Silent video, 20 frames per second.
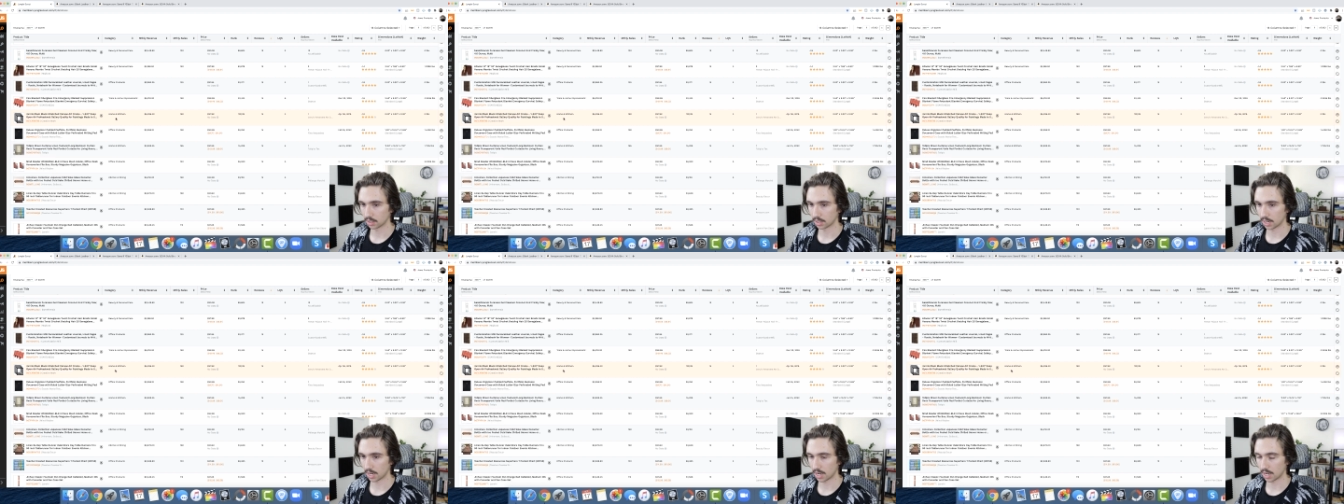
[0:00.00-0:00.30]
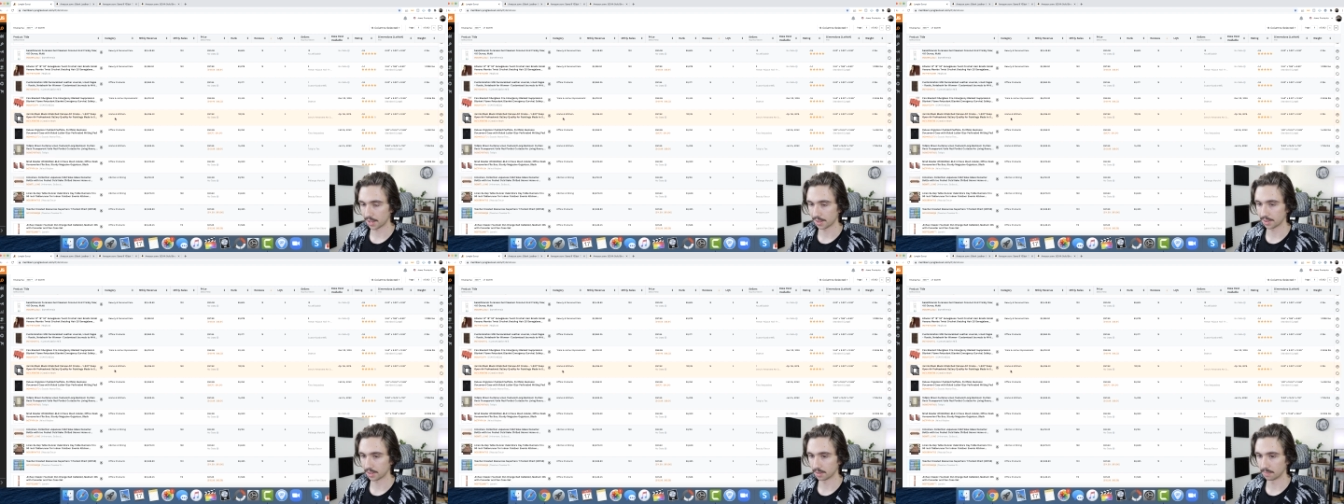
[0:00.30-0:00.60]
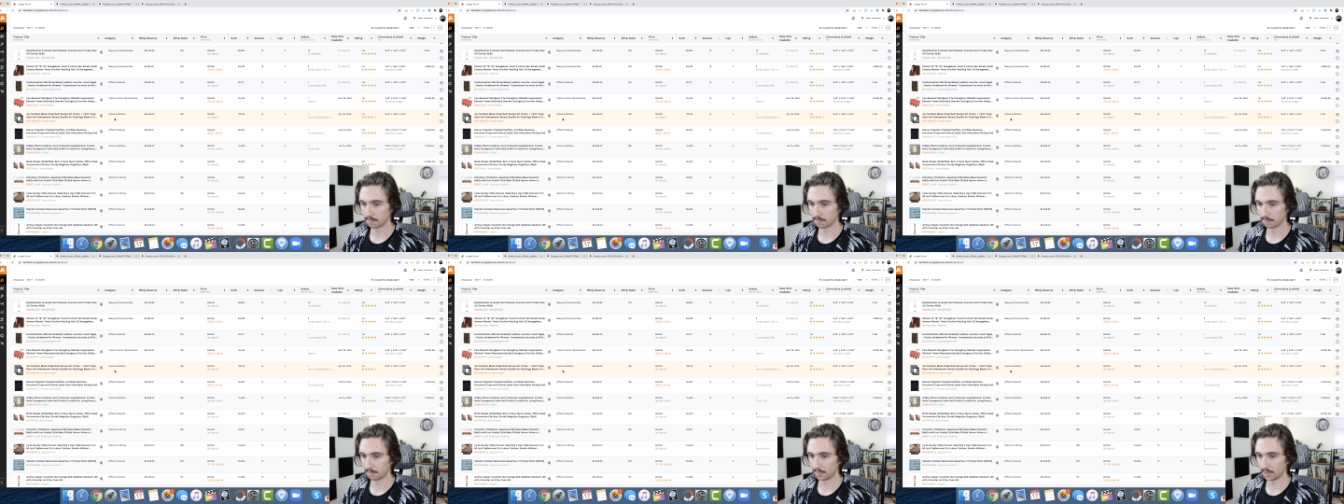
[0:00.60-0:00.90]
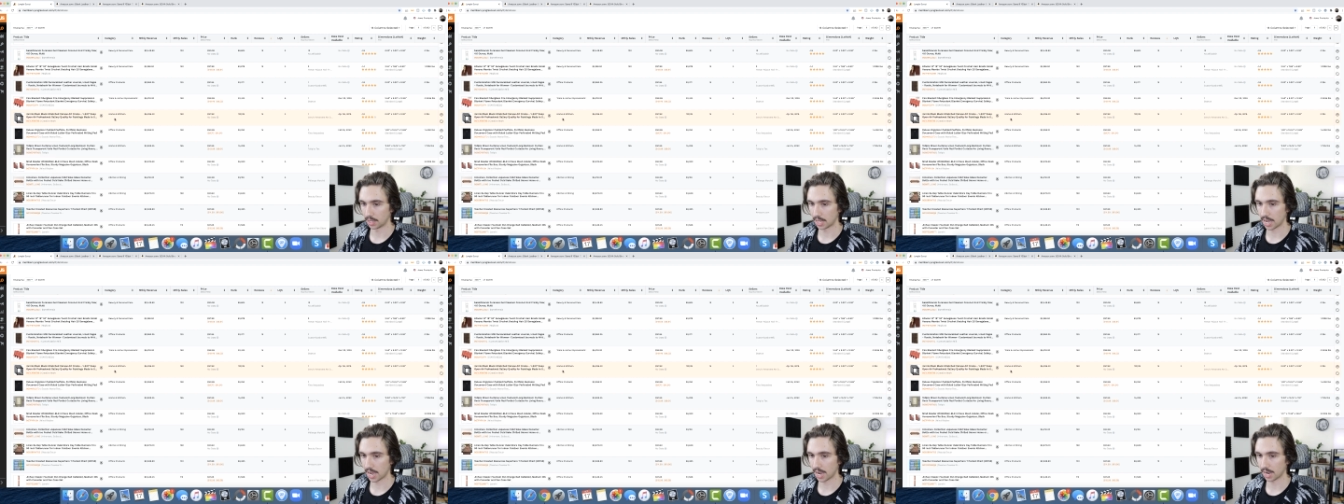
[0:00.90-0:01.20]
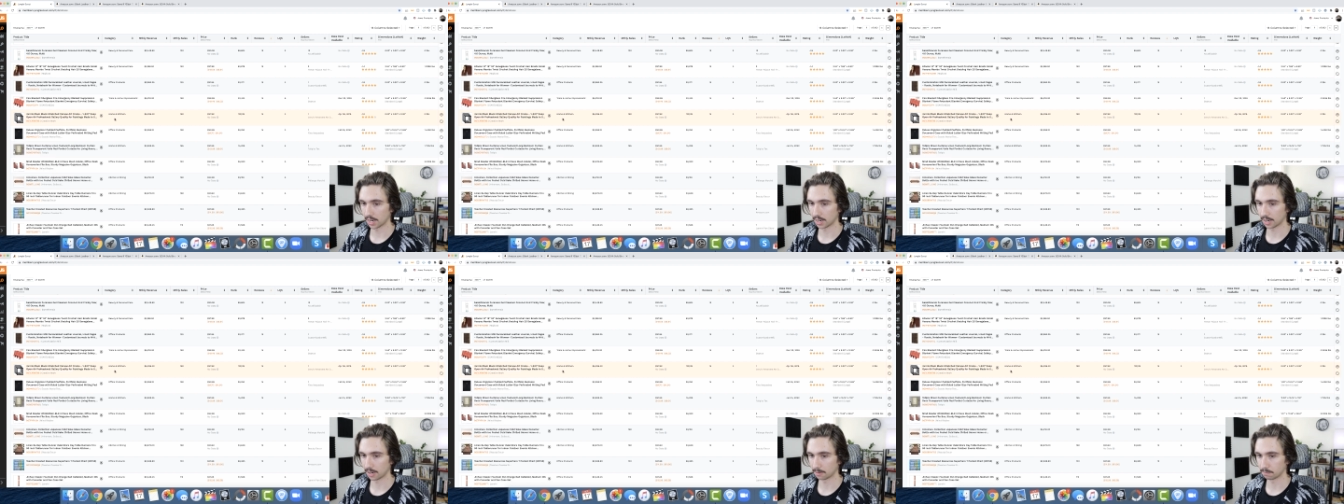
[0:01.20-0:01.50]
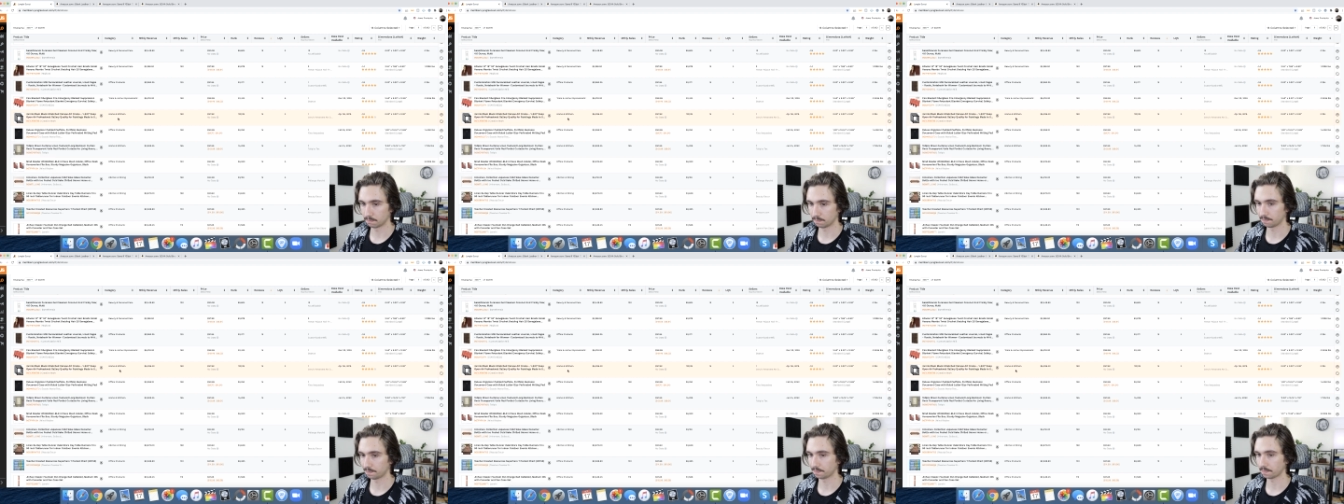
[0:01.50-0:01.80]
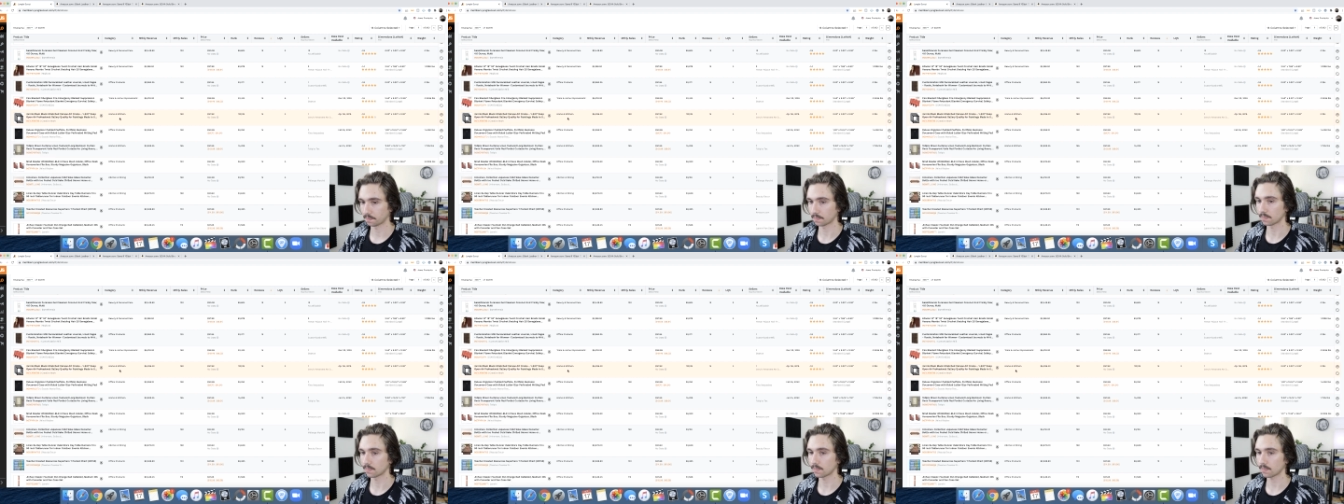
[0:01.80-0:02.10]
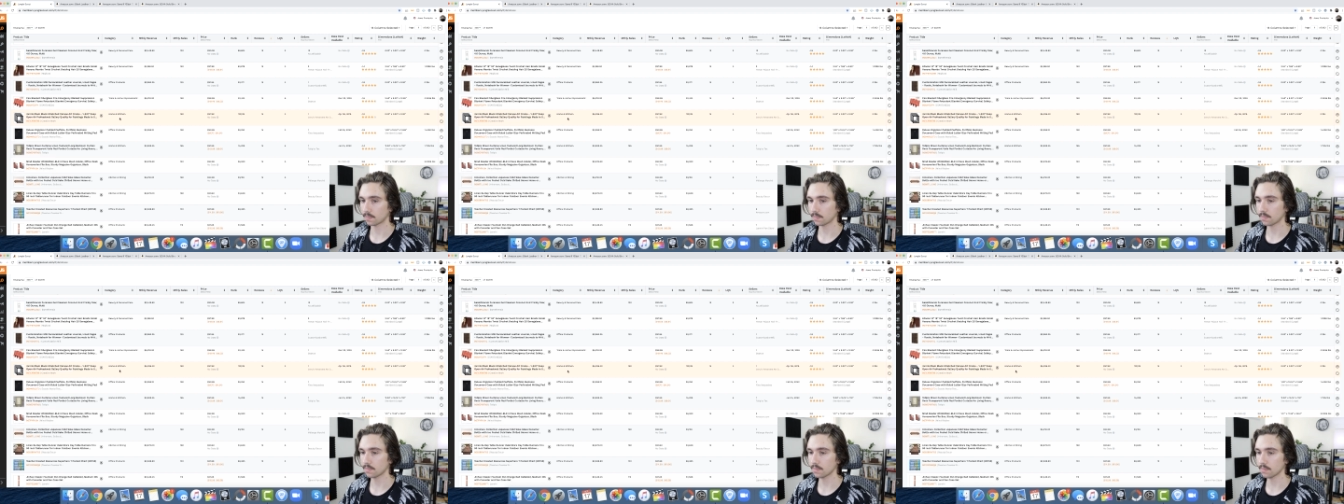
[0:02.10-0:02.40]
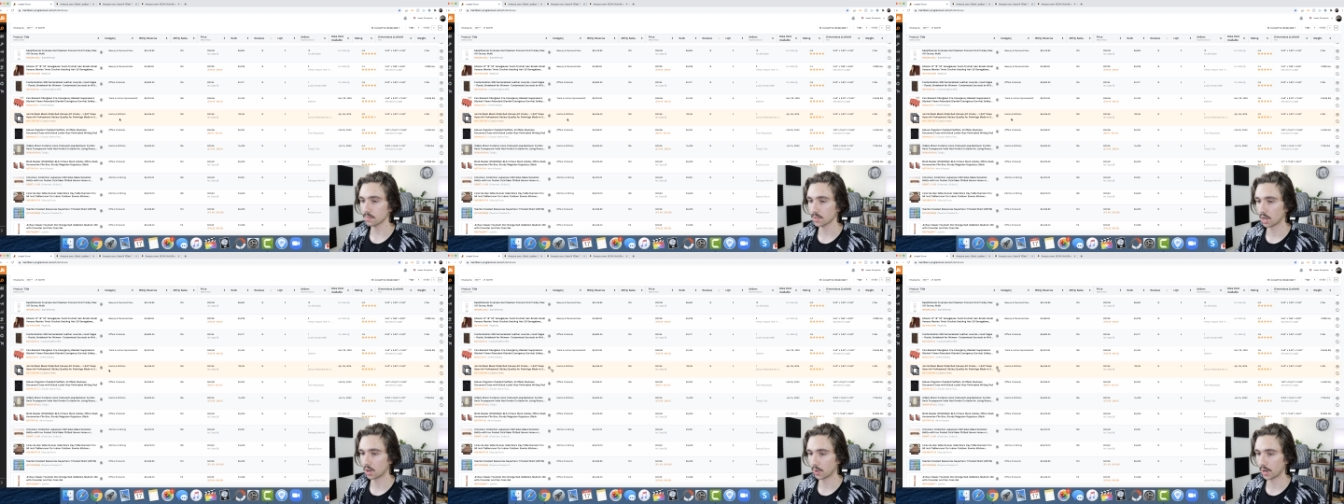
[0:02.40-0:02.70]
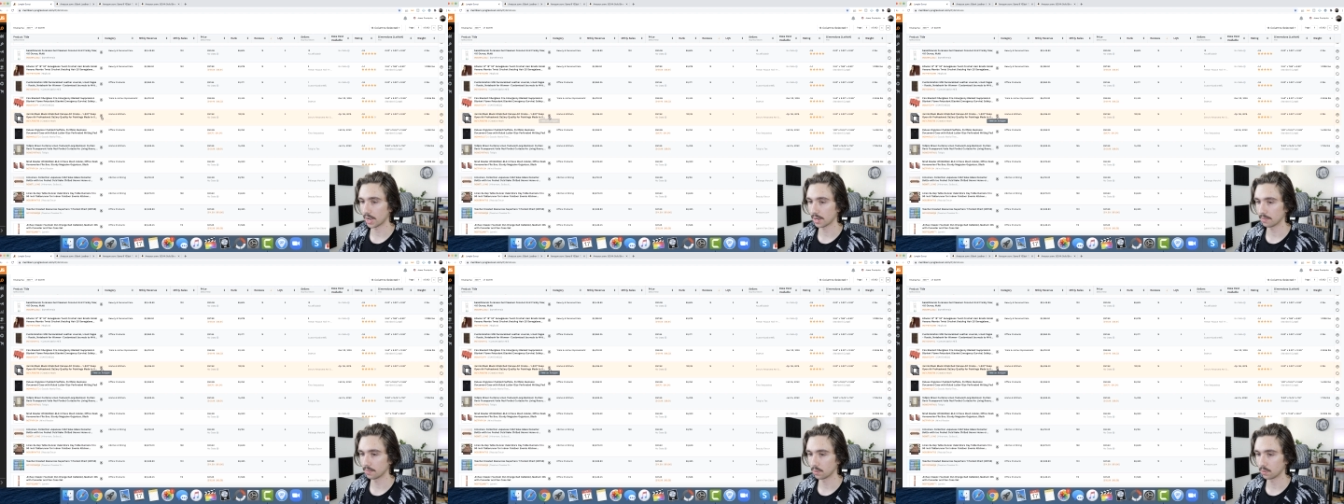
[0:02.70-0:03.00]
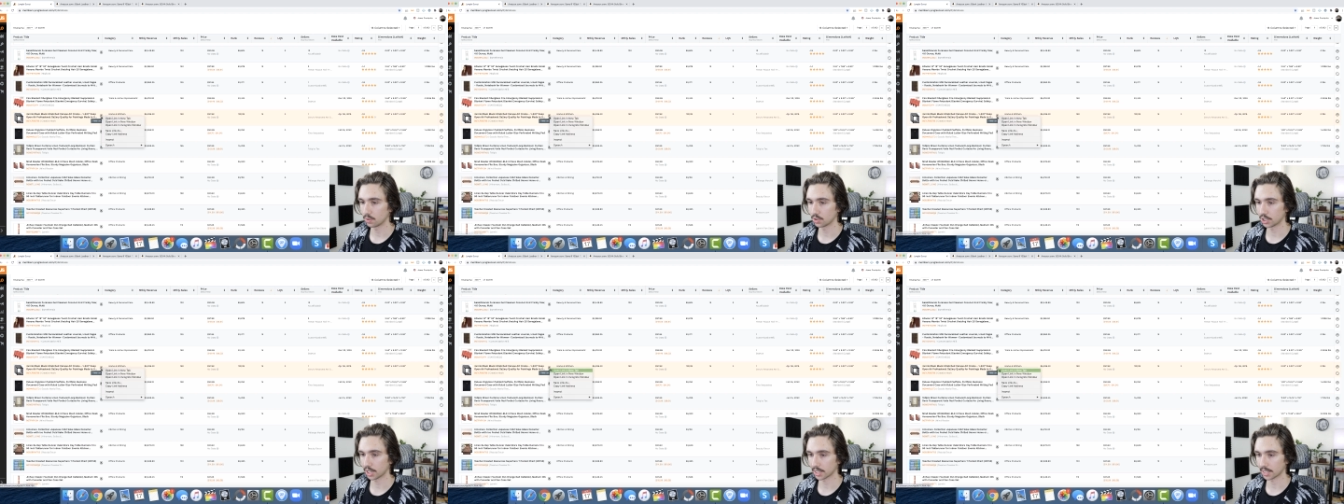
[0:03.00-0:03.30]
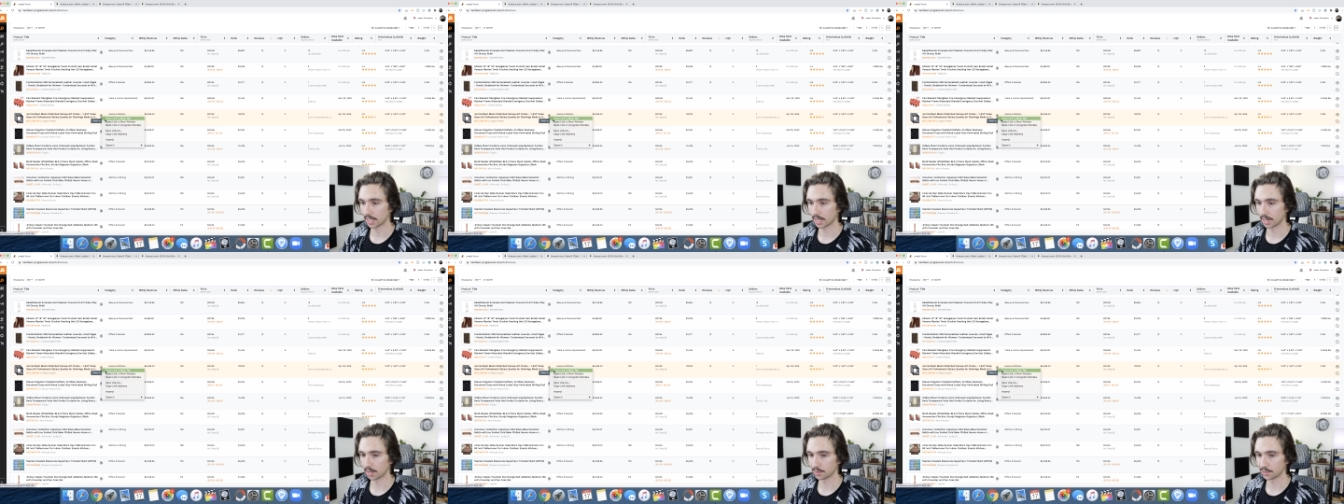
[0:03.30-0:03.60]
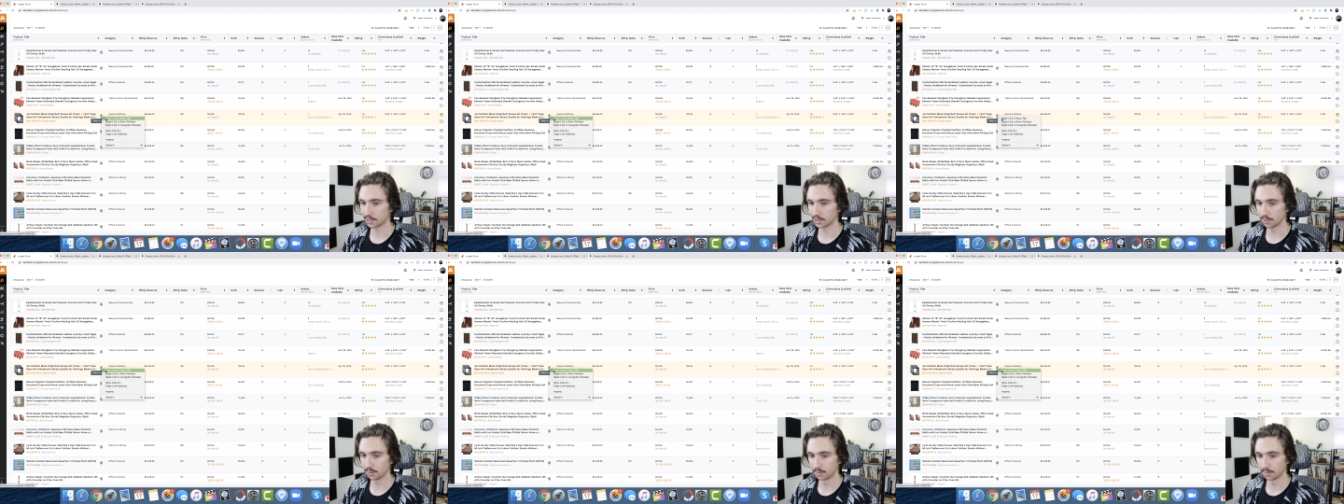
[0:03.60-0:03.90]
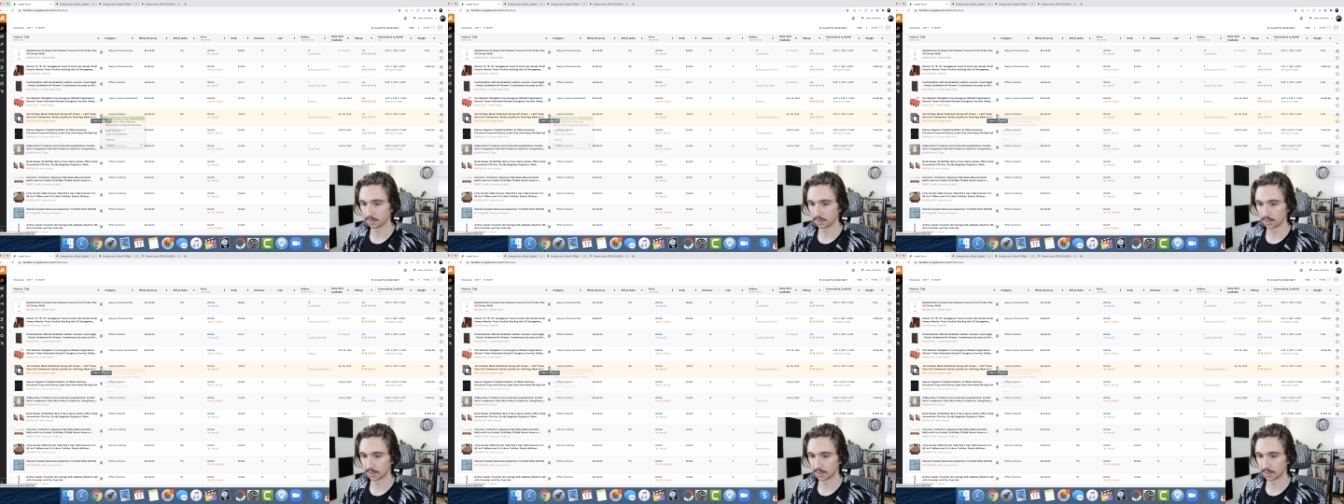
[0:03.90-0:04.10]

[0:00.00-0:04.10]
Gotham black. Okay, we'll check that out too.